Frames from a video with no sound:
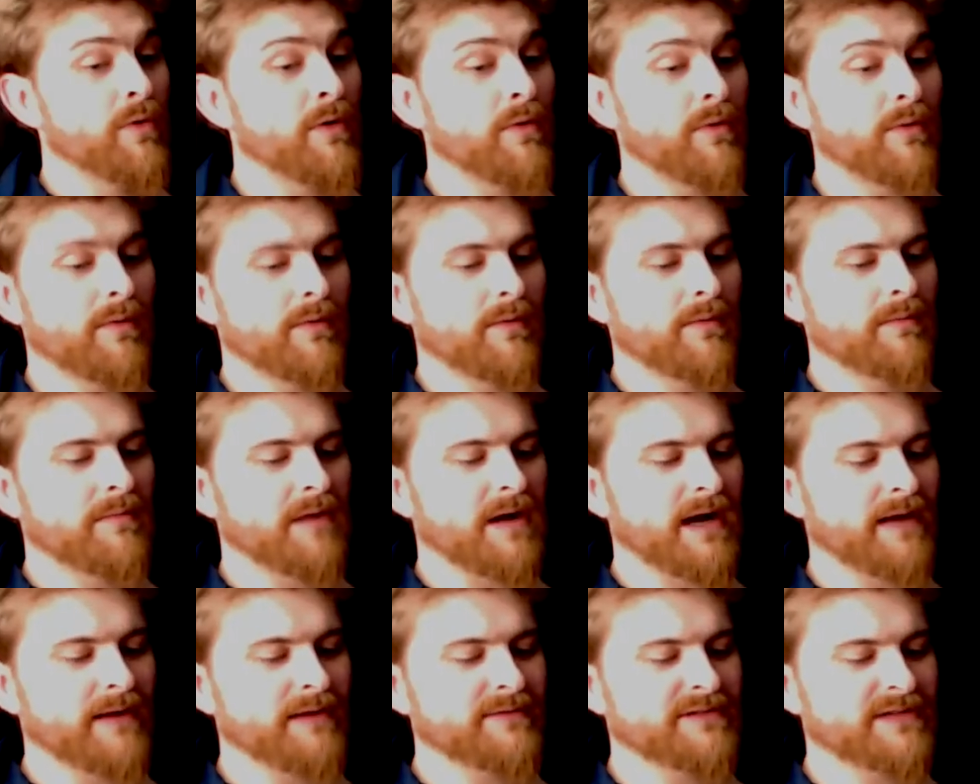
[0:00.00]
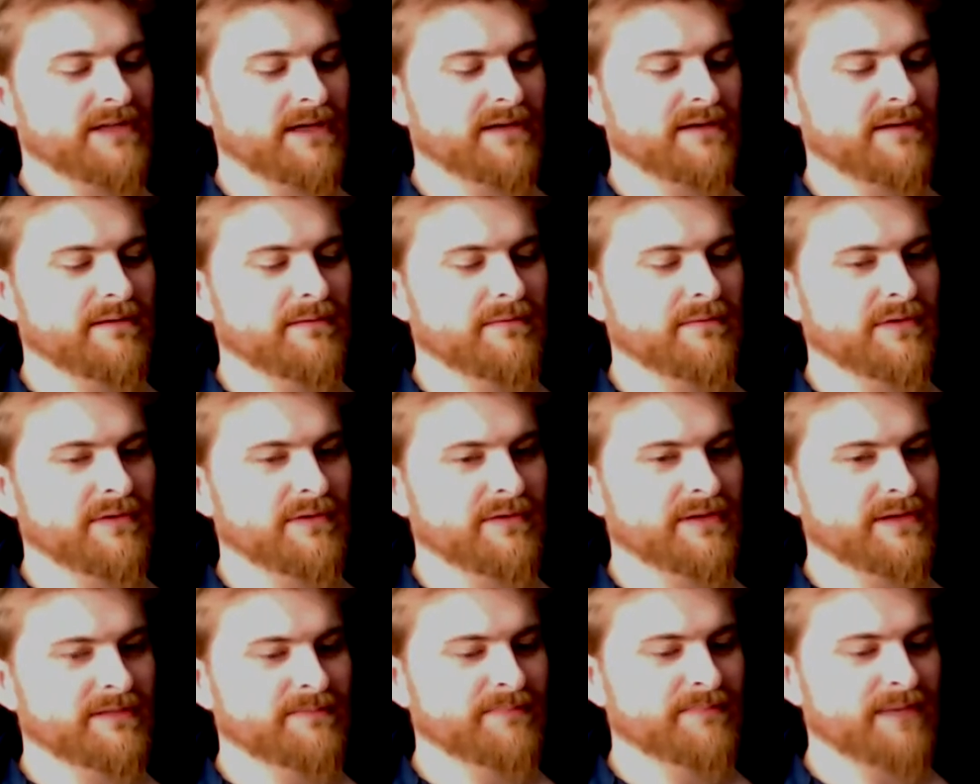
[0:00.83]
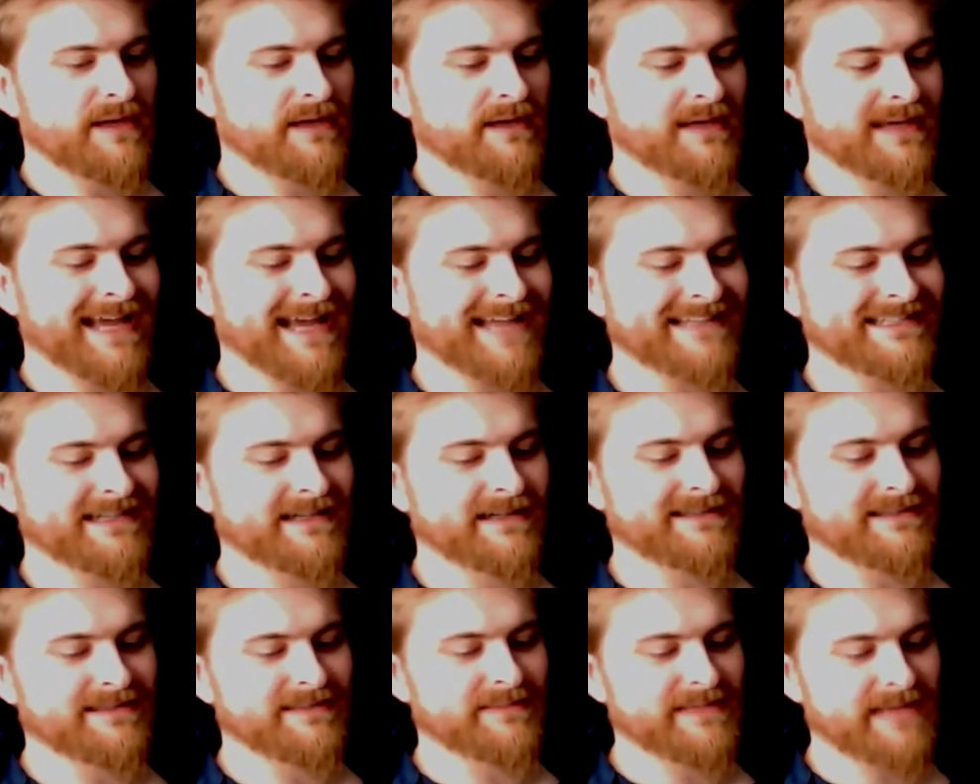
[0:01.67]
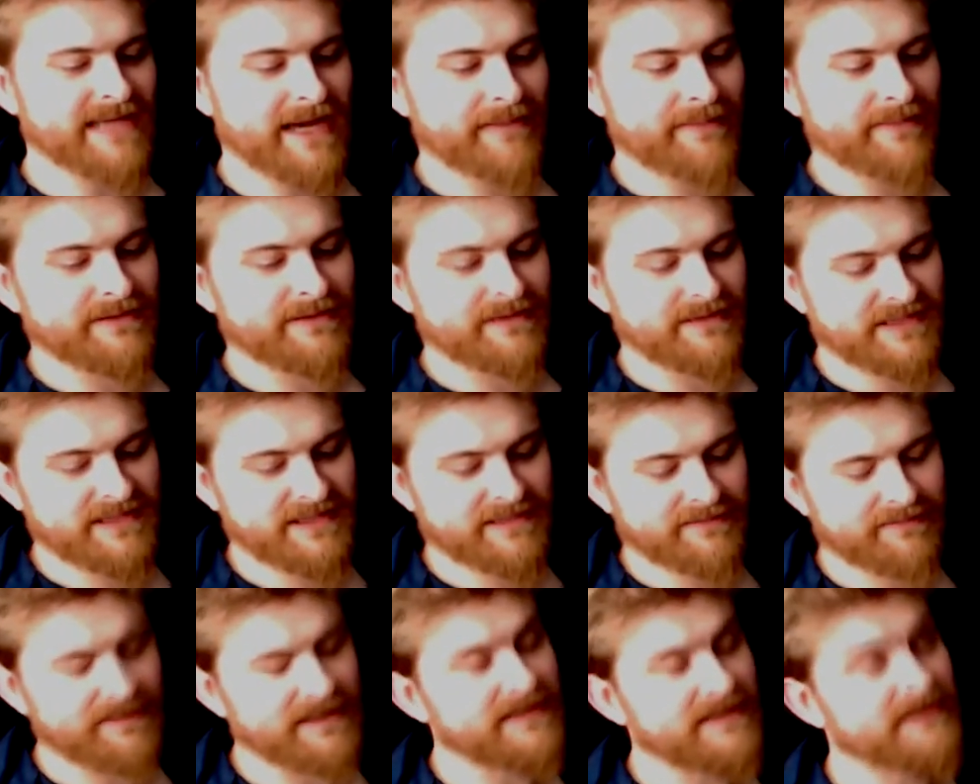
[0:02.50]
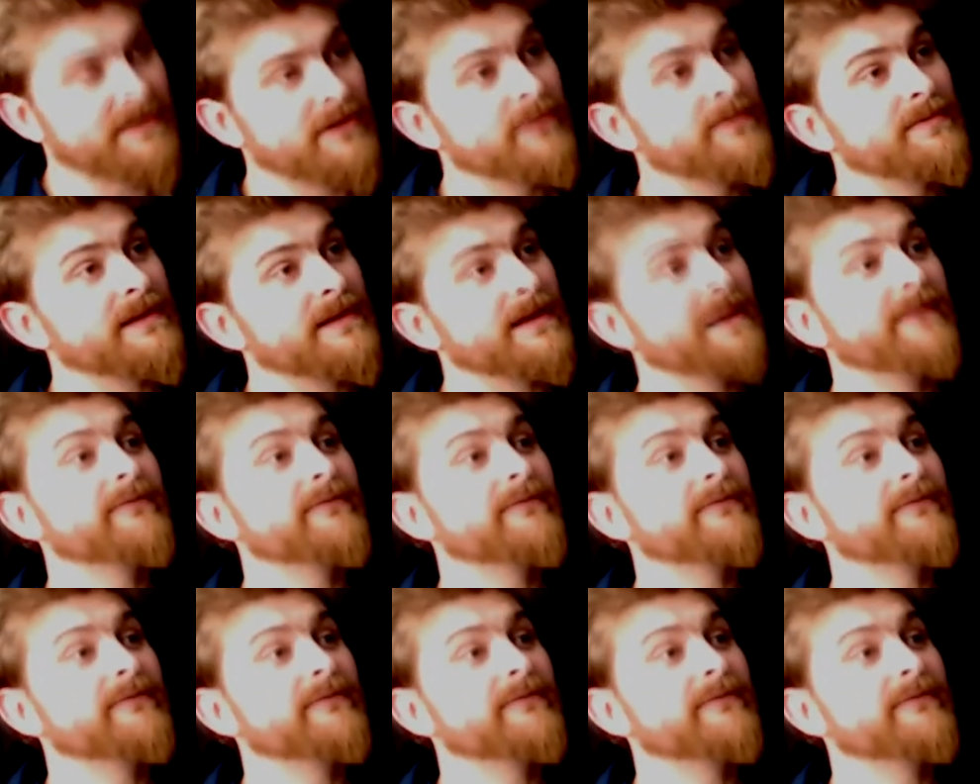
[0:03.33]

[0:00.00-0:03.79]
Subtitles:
Well, I was saying, this big cataclysm has happened that's split open